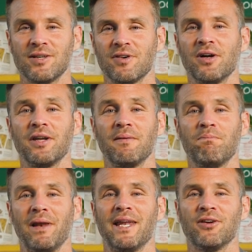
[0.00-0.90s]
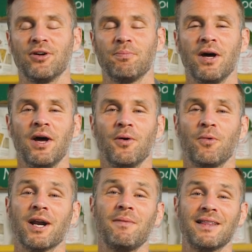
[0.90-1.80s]
overnight and blend it up.
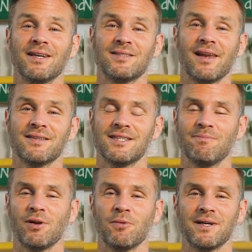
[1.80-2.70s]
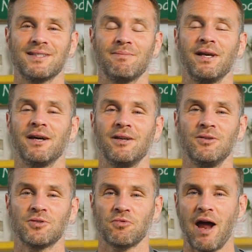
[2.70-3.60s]
We're going to make this a lot simpler. We're simply going to
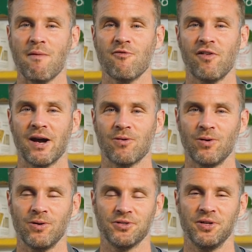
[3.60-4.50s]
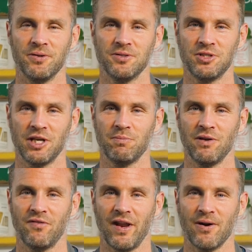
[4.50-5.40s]
use gram flour, also known as
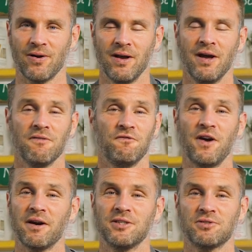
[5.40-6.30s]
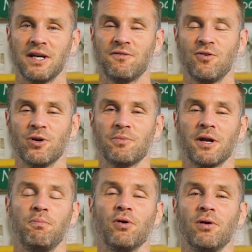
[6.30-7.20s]
chickpea flour. Very straightforward. We're
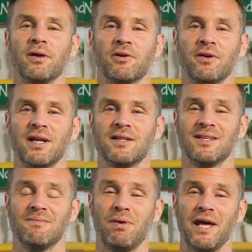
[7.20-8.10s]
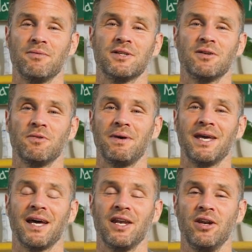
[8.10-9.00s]
going to put all ingredients in, blend them until we
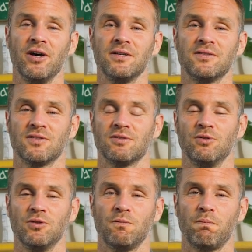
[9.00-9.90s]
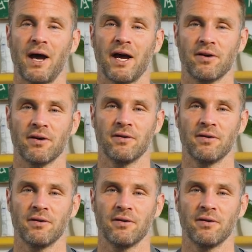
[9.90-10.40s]
make a nice smooth batter.